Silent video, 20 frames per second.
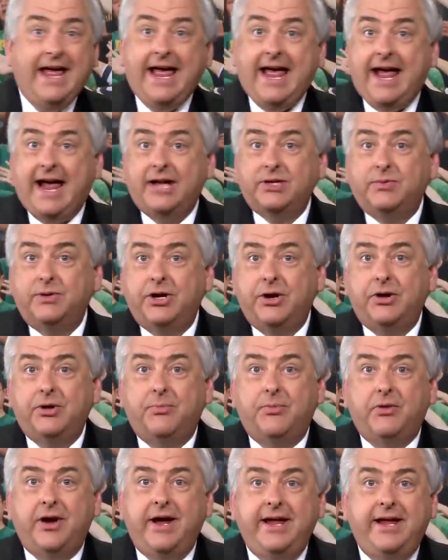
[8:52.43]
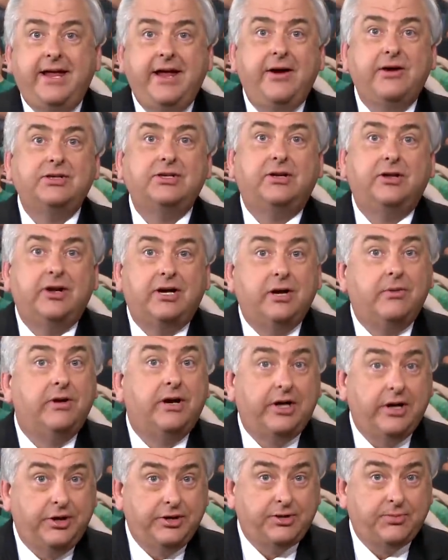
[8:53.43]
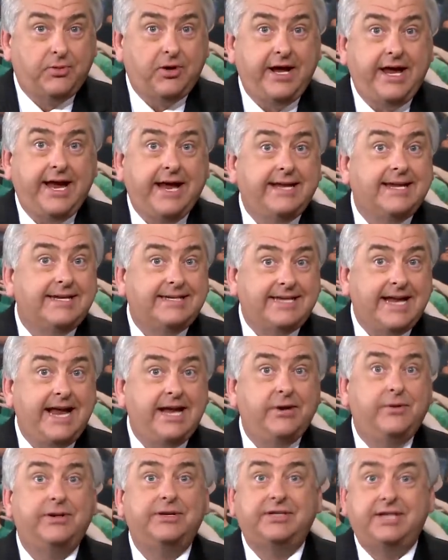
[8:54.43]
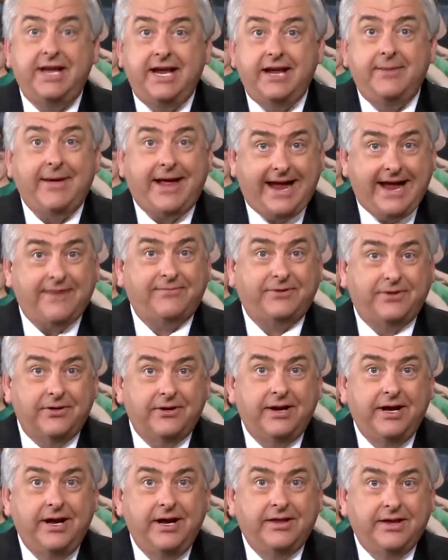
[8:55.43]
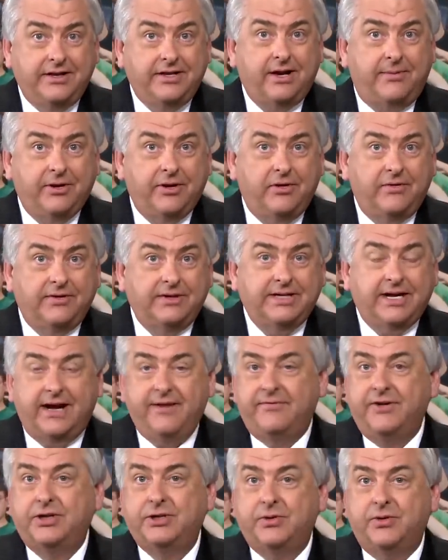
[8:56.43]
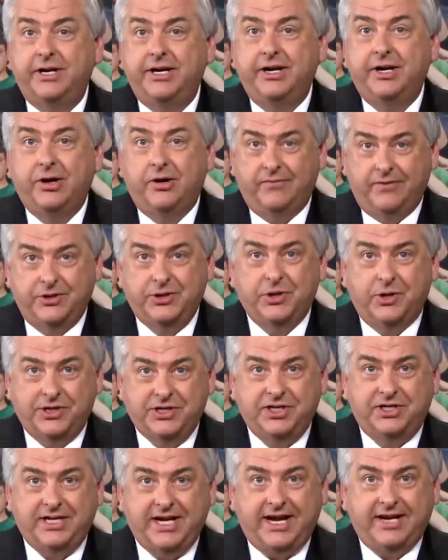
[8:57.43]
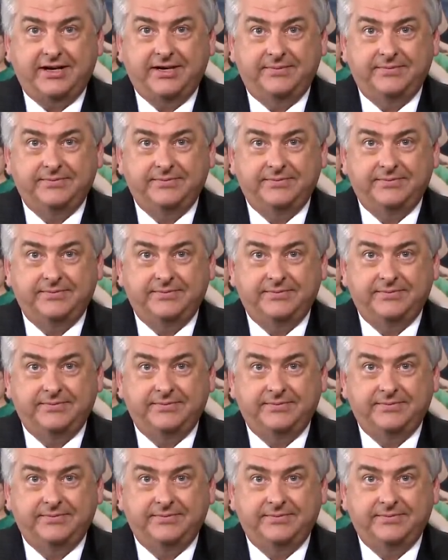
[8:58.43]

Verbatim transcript: As we go to break, here's a look at what Coach Brey had to say to his team after the double overtime victory over Georgia Tech.